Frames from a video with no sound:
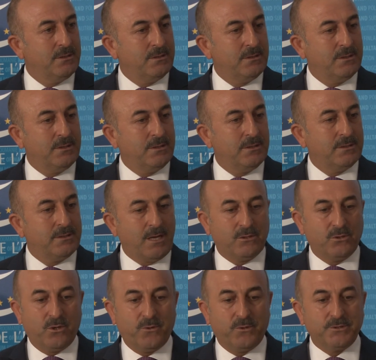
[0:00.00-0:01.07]
uh, ran
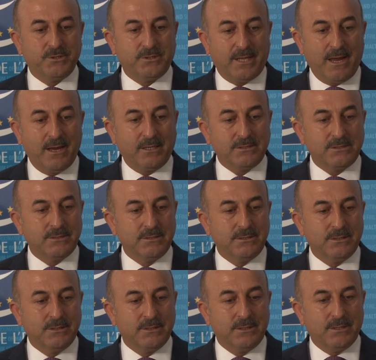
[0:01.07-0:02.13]
over the tanks,
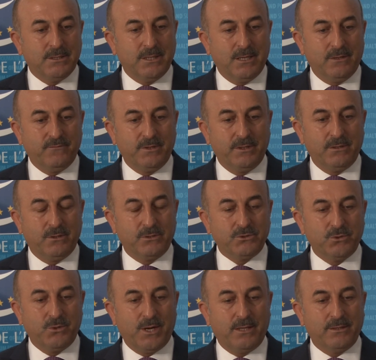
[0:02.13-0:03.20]
and we lost
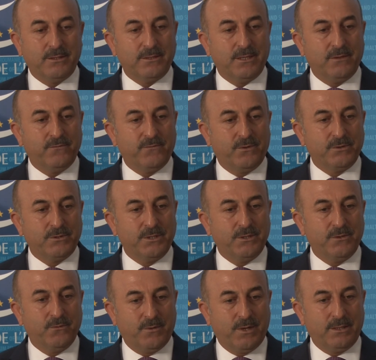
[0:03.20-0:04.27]

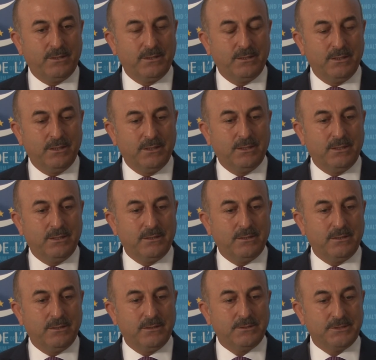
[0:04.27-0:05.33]
241
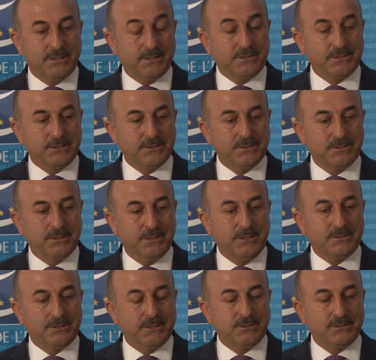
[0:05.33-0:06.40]
citizens,
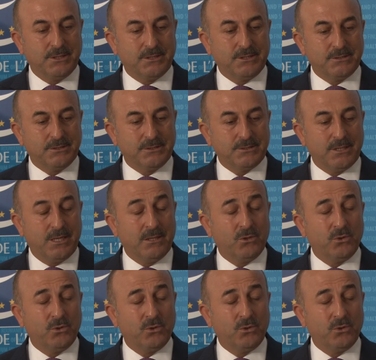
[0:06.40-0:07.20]
innocent citizens, and